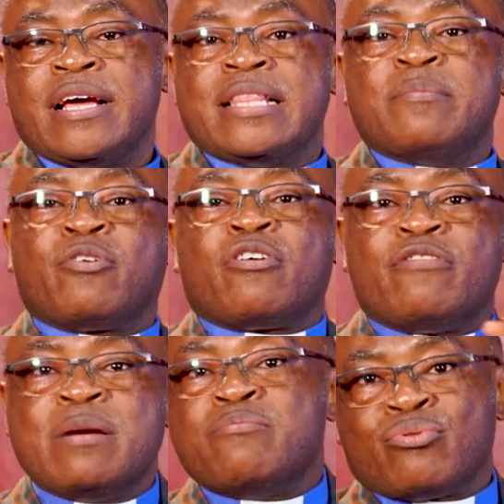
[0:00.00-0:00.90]
The book
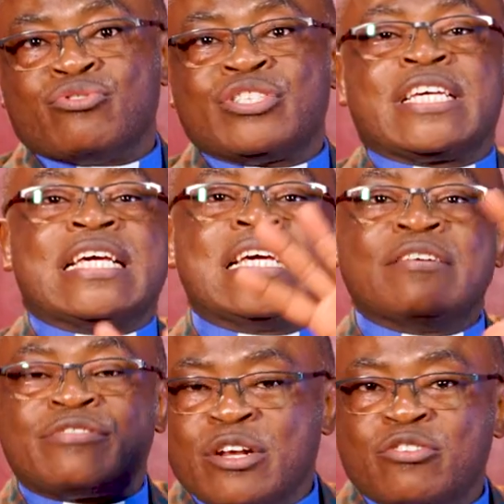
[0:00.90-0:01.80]
of Hebrews
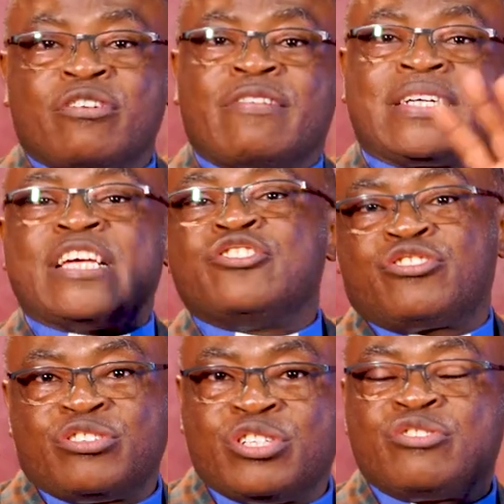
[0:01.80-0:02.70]
gives a lot of
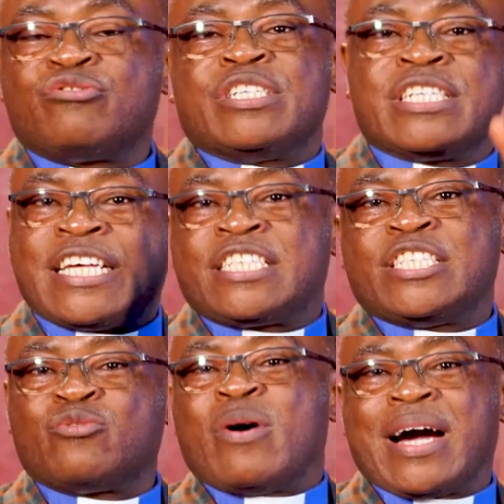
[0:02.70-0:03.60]
attention to
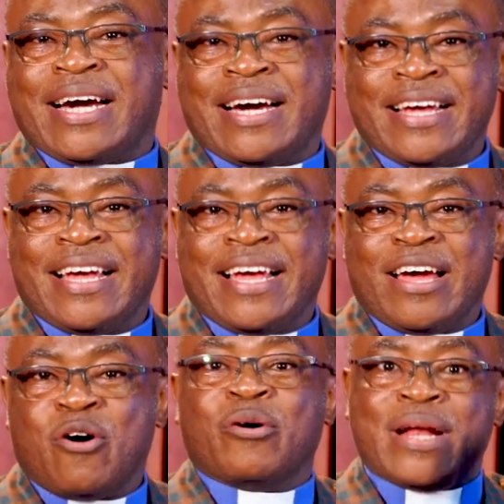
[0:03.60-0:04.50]
Jesus' work
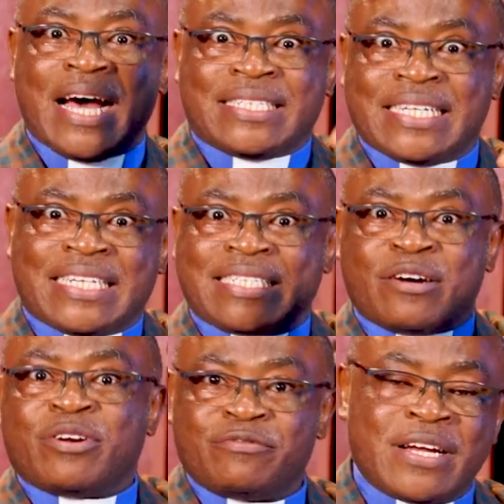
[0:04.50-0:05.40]
on earth as a
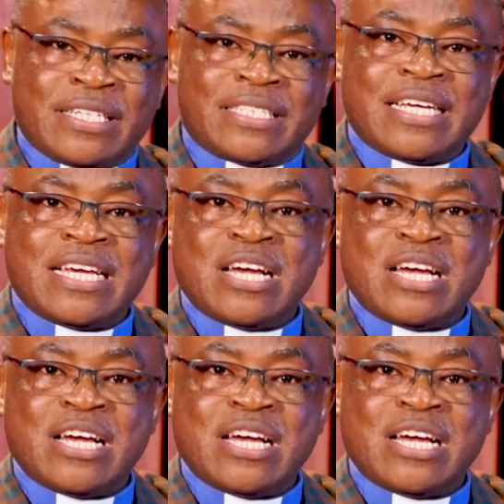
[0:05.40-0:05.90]
sacrifice.